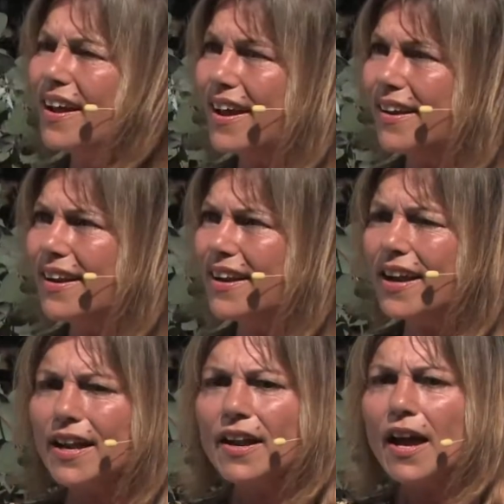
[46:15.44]

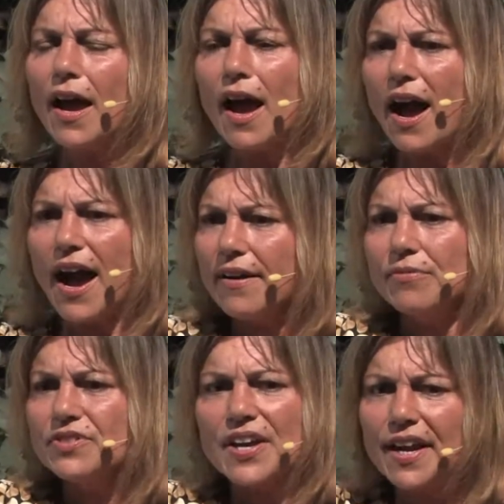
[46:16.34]
And I
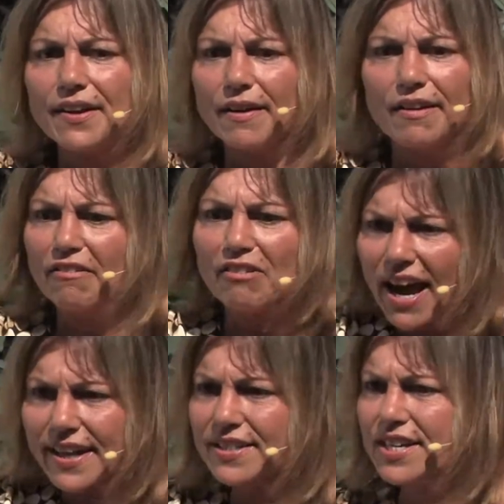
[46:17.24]
will take a
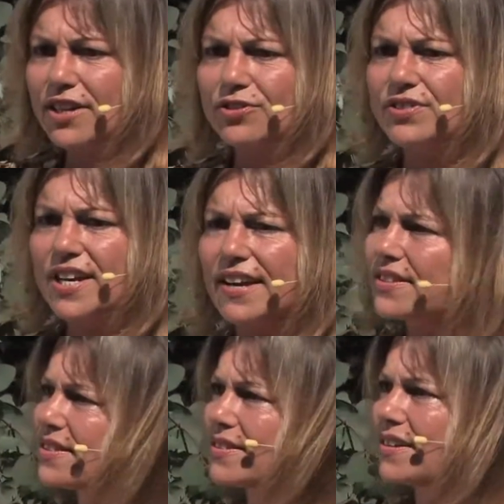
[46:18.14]
lie detector
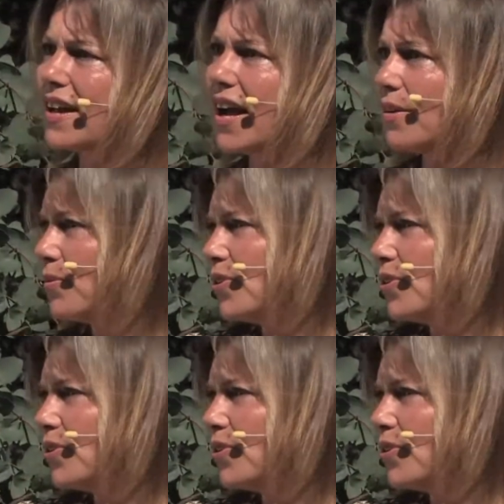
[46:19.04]
test. I